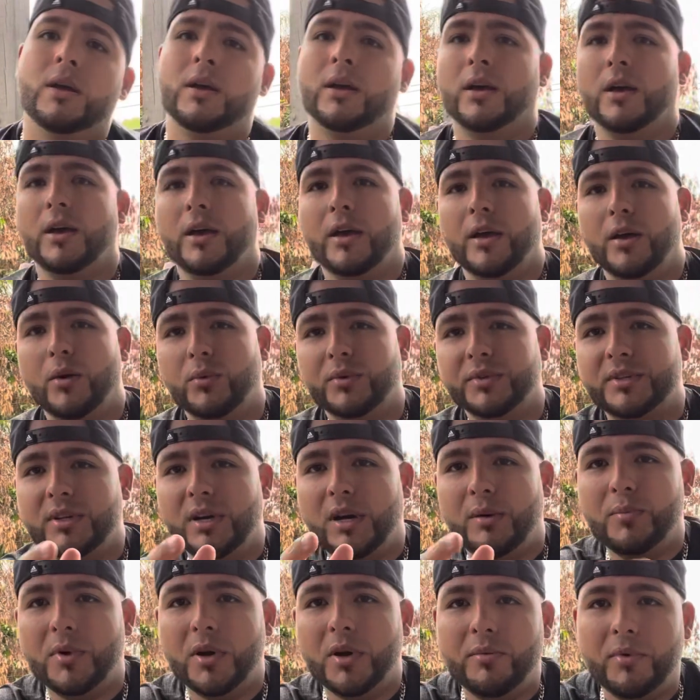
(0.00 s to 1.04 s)
Hey, what's
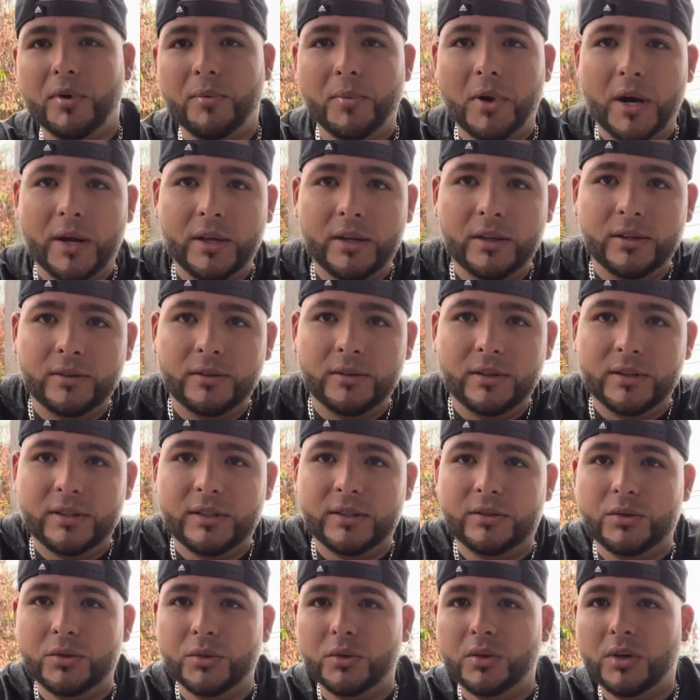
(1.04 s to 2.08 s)
up, everybody? This
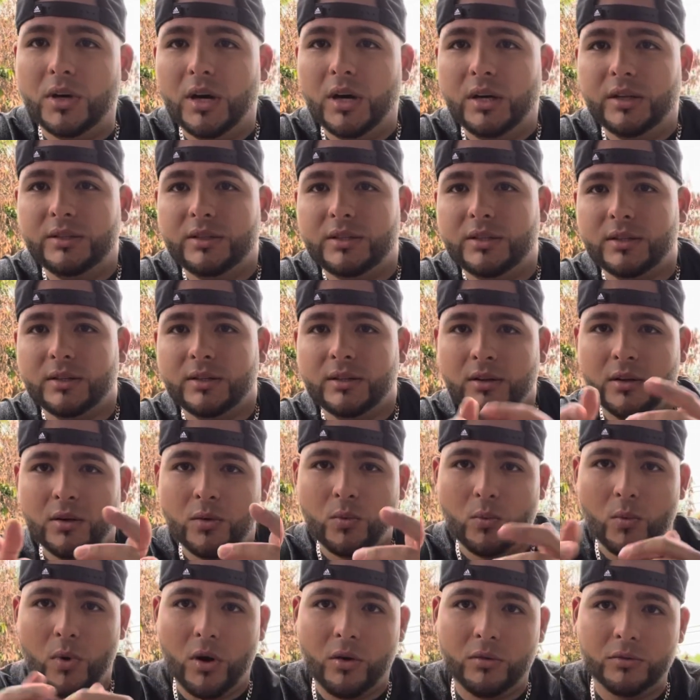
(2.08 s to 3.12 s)
is Two Guns.
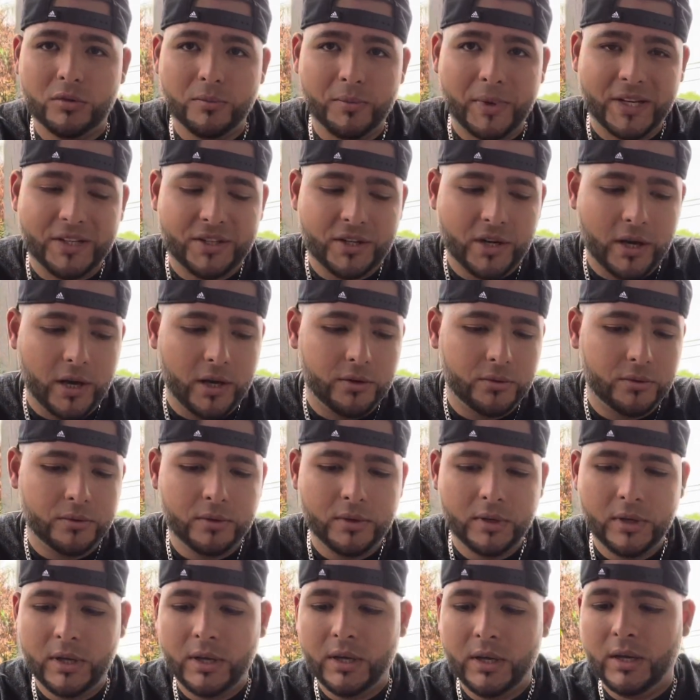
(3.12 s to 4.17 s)
Welcome to my channel.
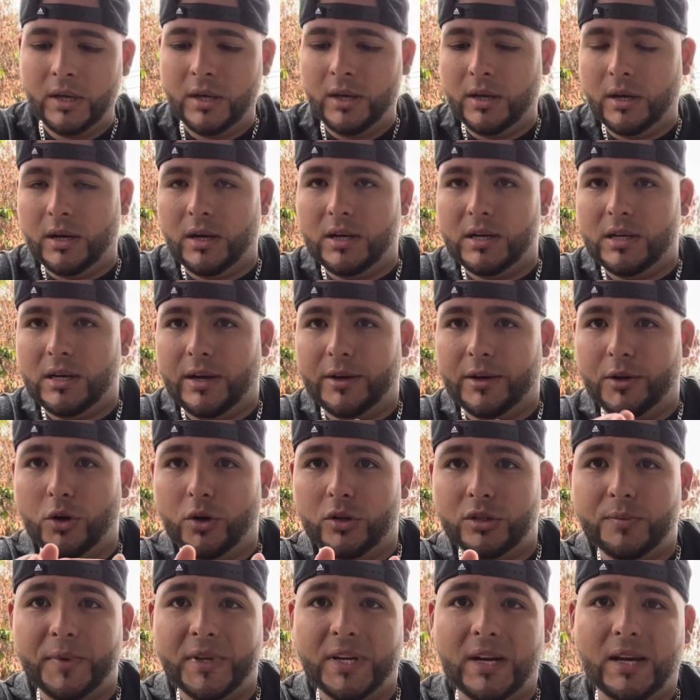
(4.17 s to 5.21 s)
I know
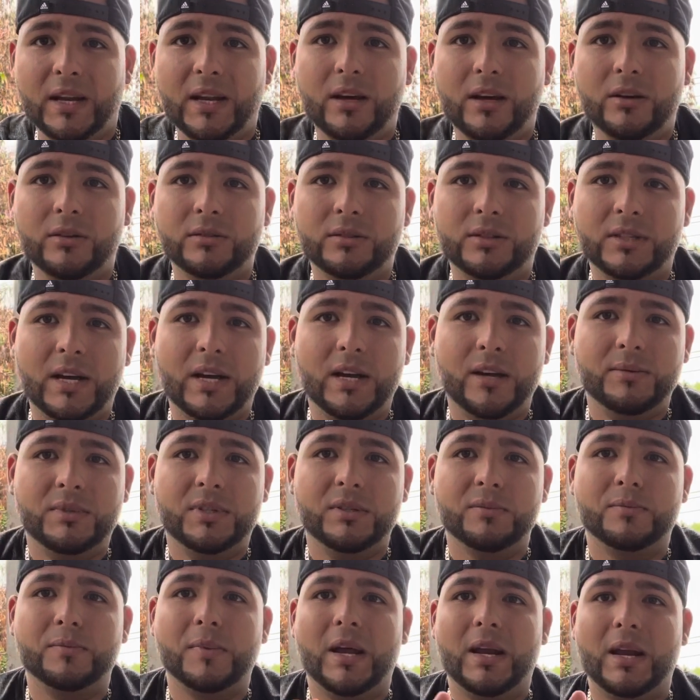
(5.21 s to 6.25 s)
it's been a long time
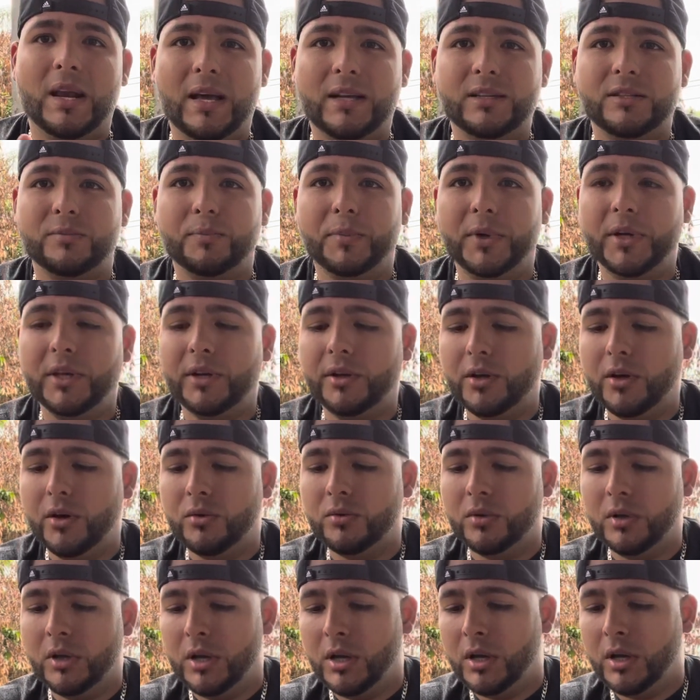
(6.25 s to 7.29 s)
since my last
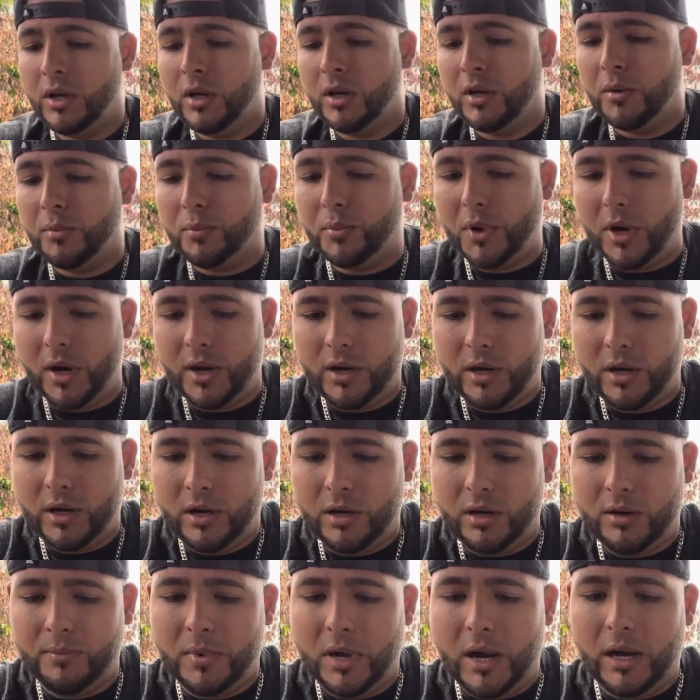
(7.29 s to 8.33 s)
video, but
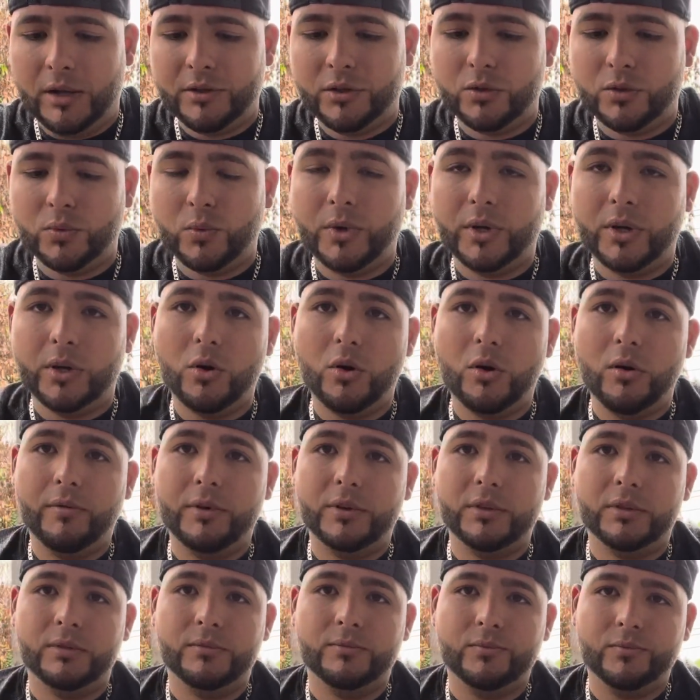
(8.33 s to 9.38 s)
I just want to go
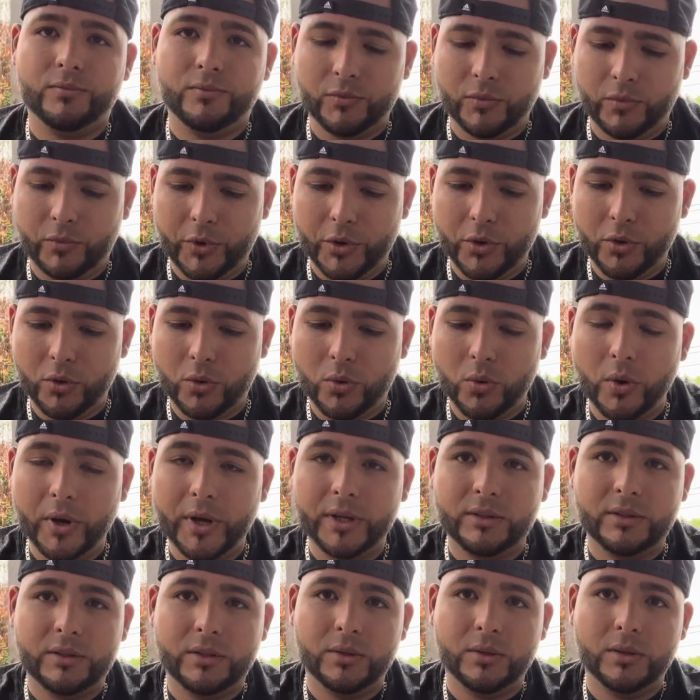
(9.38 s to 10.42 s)
over real
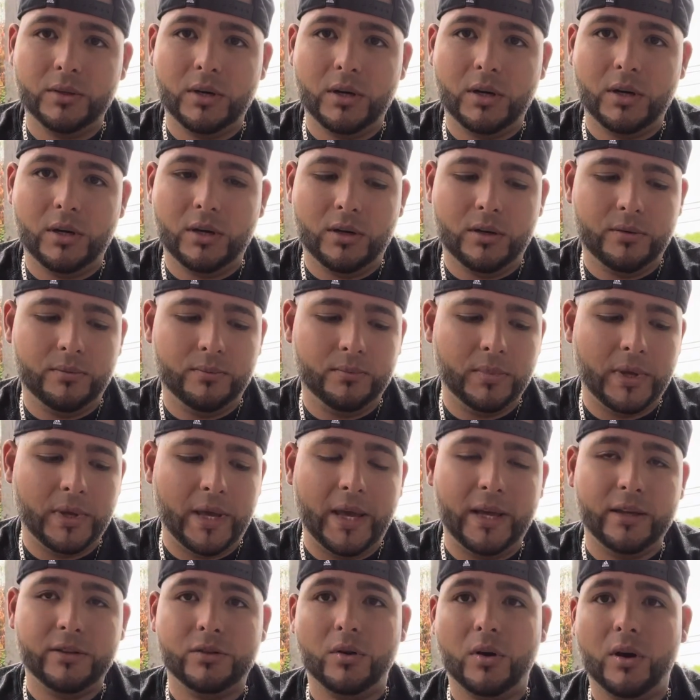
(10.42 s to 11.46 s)
quick to
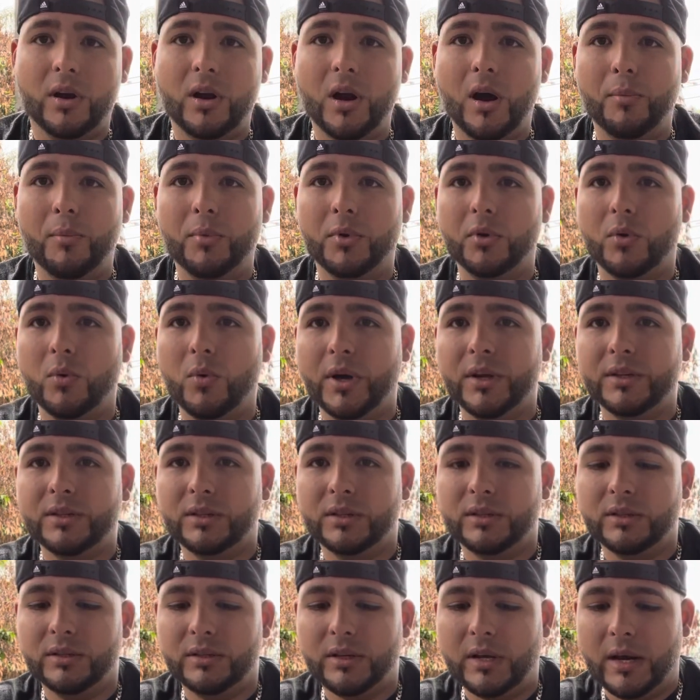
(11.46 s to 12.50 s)
answer a couple of
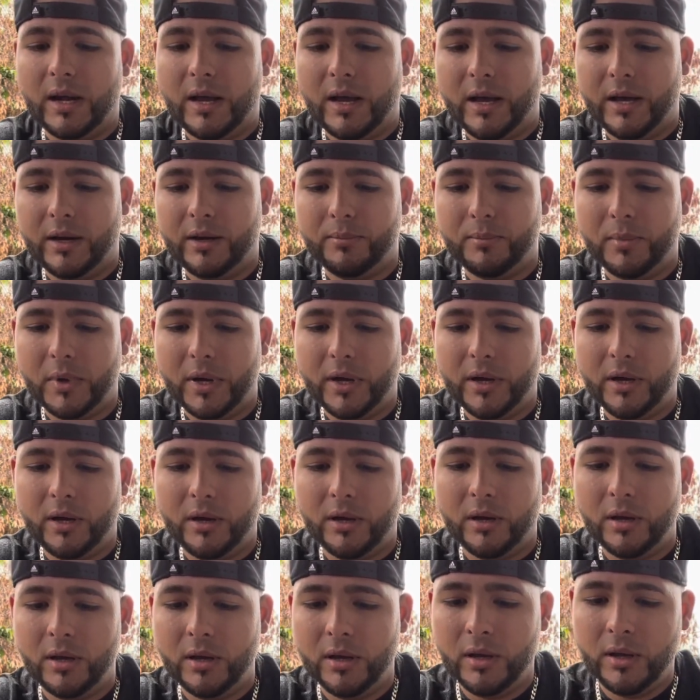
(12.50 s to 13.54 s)
questions that I had in
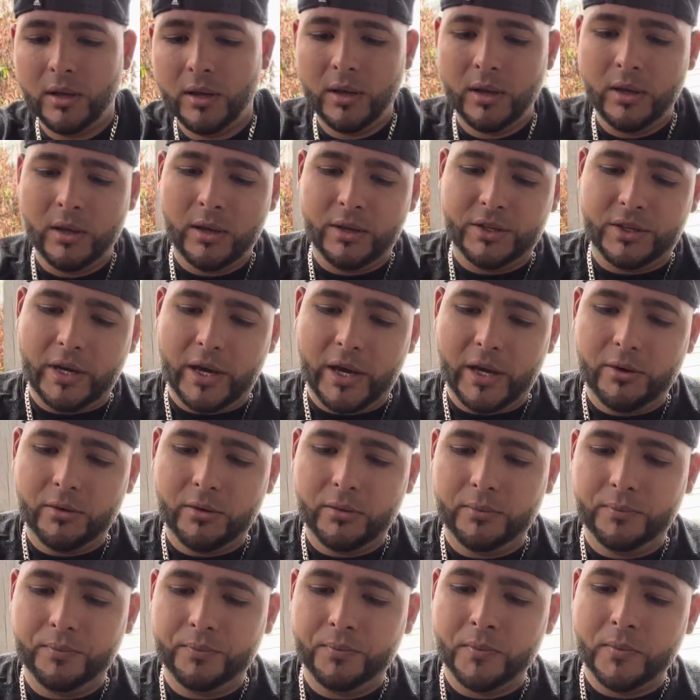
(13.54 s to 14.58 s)
my channel.